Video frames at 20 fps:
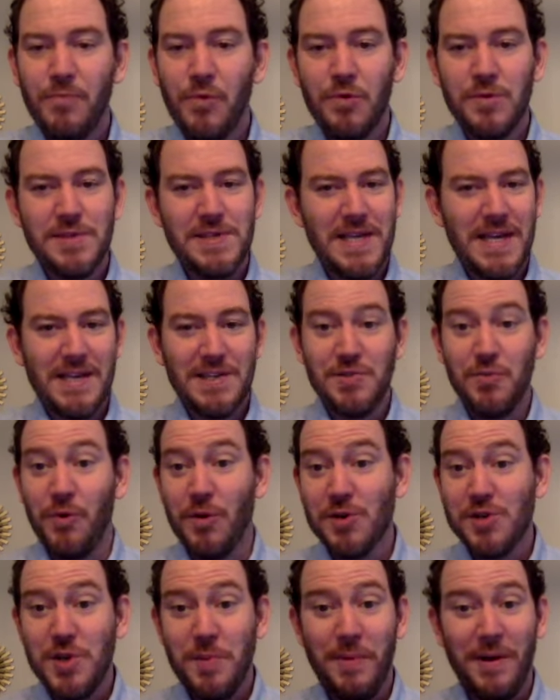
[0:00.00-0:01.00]
will see us
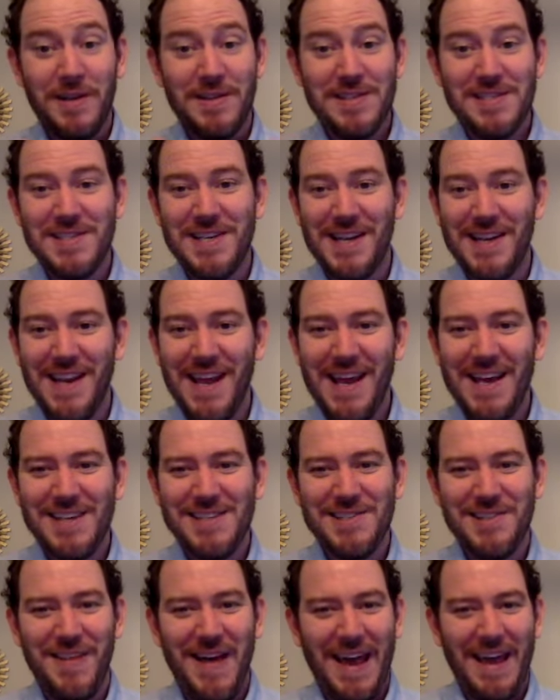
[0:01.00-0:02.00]
worship on
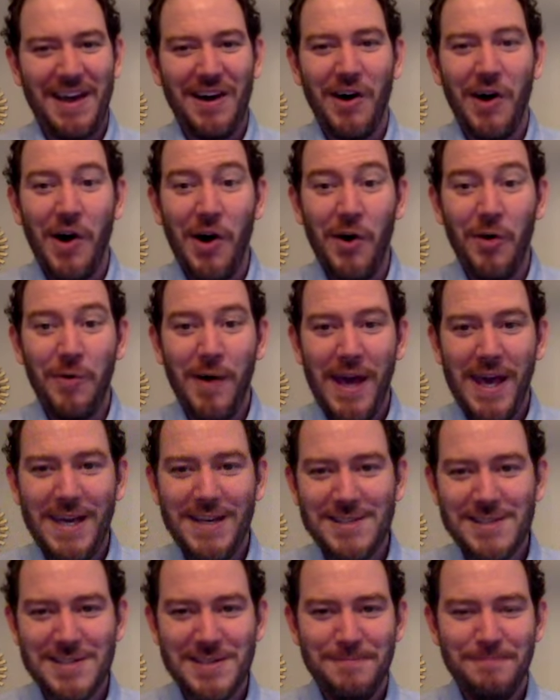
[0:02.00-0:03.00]
Sundays like
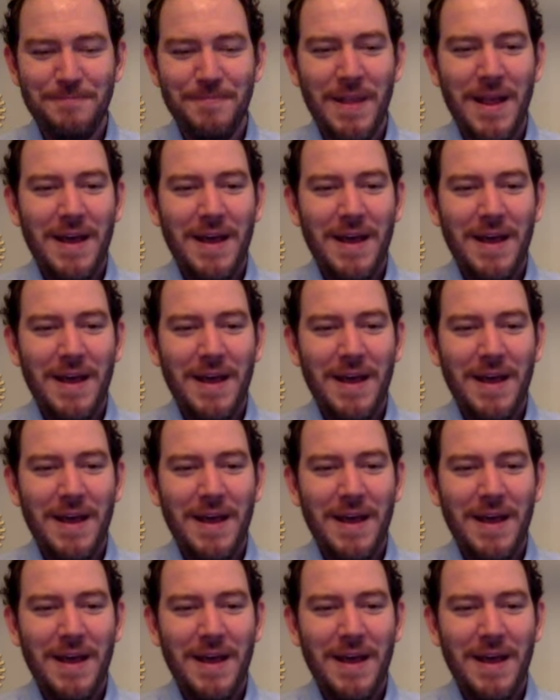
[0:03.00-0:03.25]
always,